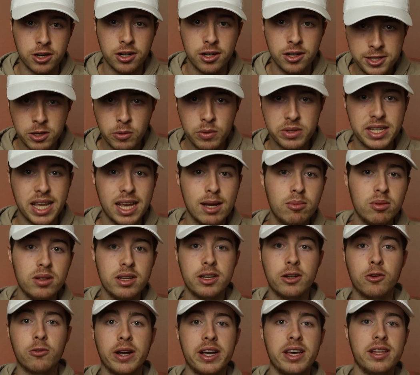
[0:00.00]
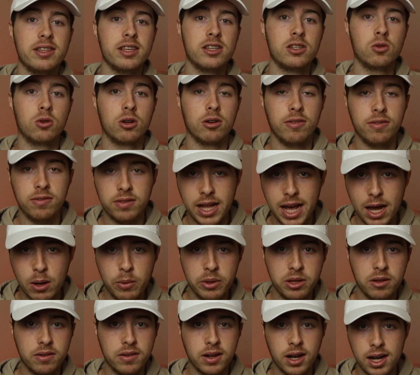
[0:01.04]
So he's able to create this sort of
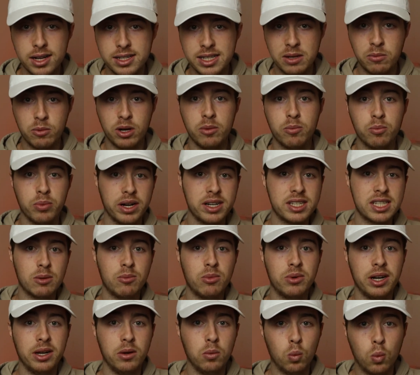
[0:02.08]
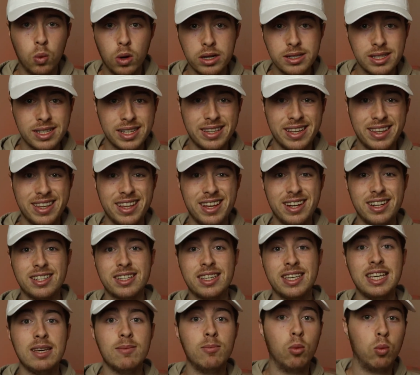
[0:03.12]
flywheel of content where you bring someone in once and then they just
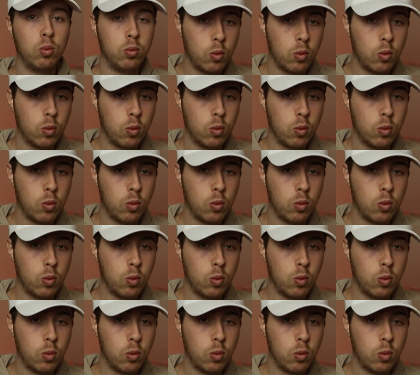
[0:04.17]
keep